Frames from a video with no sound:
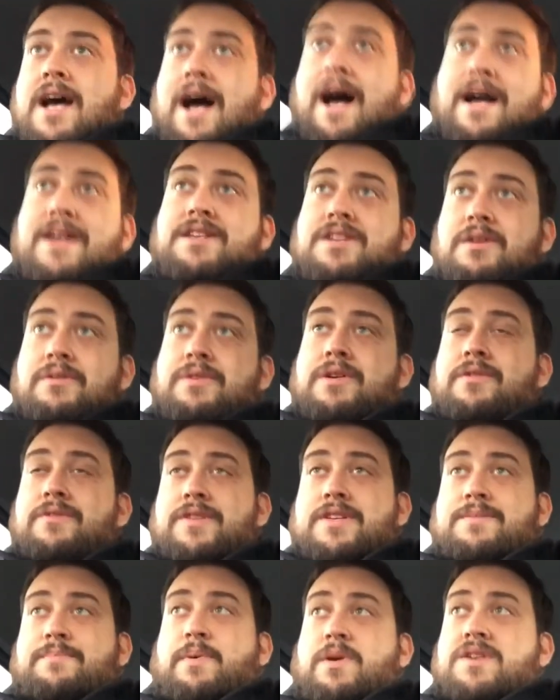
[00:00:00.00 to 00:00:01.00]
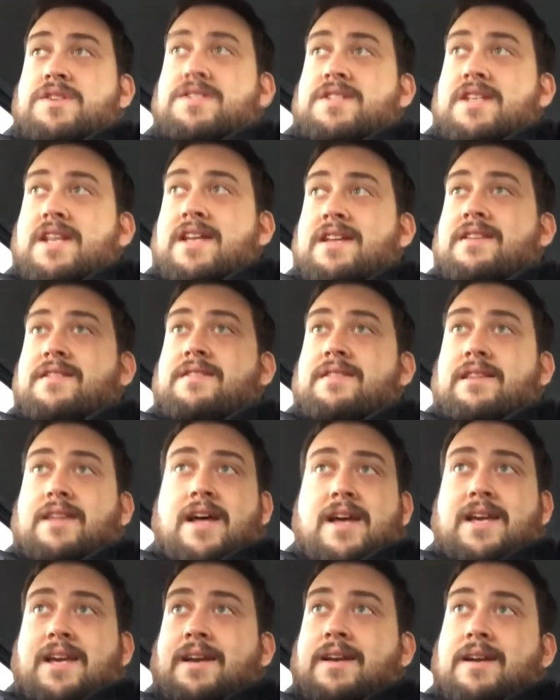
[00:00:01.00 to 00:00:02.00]
I don't know this person
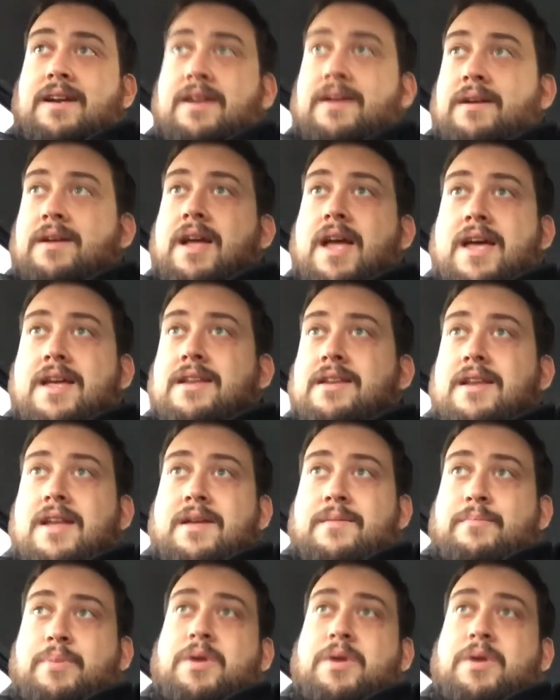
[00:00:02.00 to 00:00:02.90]
in